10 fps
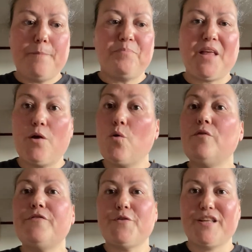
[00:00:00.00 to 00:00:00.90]
Now,
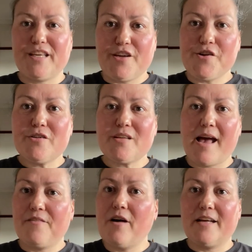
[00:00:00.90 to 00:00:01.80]
over the years,
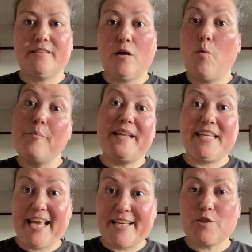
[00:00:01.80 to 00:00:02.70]
I've had little
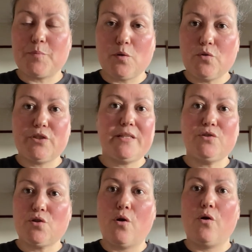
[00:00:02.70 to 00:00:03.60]
mini
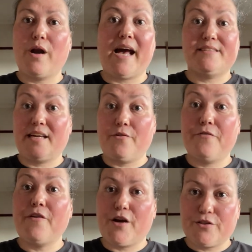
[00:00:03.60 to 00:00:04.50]
explosions, or as I
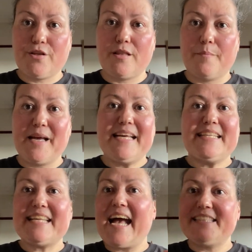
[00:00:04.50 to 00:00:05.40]
refer to them,
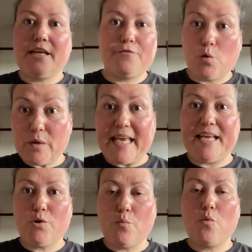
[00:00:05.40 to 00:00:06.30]
Tanya
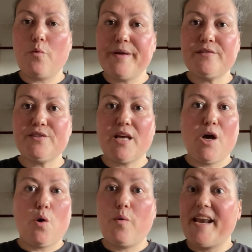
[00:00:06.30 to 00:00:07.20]
volcano moments,
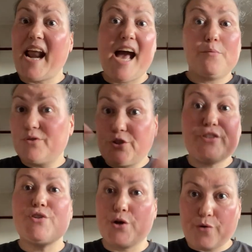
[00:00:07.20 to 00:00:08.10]
where I would
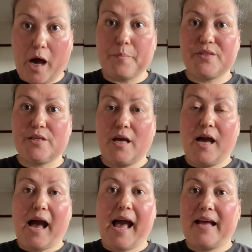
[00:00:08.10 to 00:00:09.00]
just erupt,
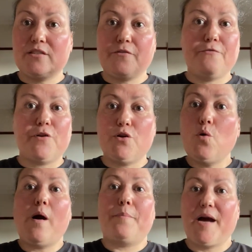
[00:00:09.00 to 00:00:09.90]
and for
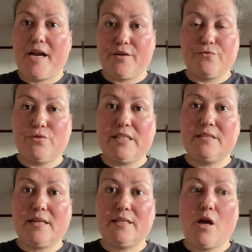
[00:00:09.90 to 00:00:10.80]
no apparent
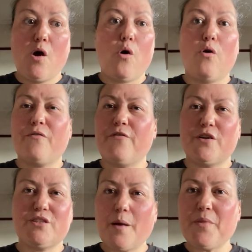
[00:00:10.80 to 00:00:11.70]
reason or for
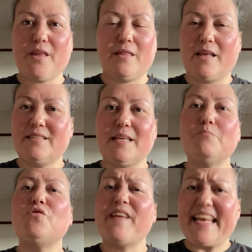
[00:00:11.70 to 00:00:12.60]
something that
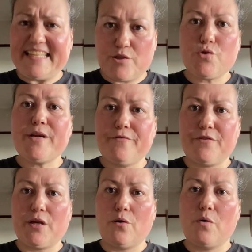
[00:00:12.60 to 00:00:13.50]
seemed very
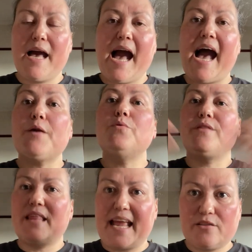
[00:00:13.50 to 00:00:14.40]
trivial, I would
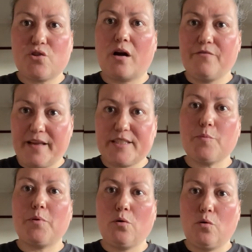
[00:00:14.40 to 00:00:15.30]
then sort of
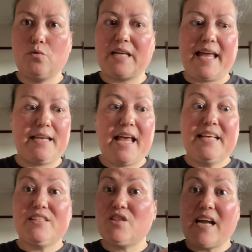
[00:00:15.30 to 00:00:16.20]
explode and
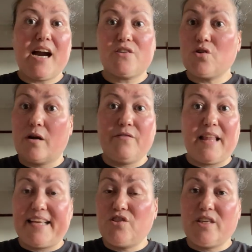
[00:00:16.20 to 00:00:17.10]
start sort of
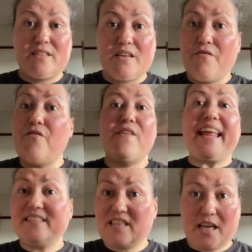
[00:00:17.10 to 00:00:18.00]
like just
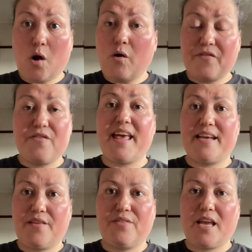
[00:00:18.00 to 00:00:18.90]
venting off then
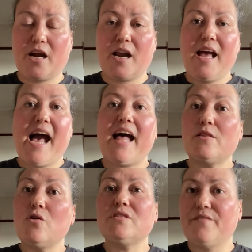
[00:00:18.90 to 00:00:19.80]
and there. A
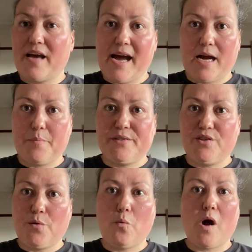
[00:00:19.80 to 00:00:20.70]
lot of it happened
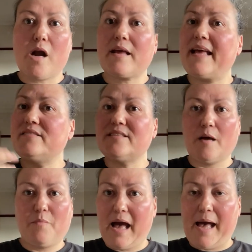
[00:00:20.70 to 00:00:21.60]
at work, and
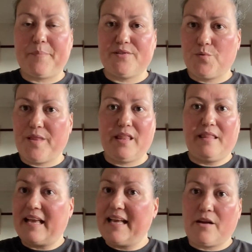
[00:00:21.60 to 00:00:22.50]
some happened within
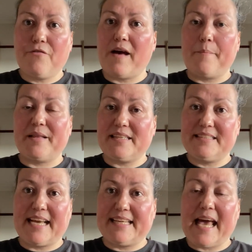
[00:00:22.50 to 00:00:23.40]
the kind of family
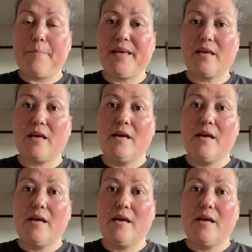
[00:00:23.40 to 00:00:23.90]
dynamic,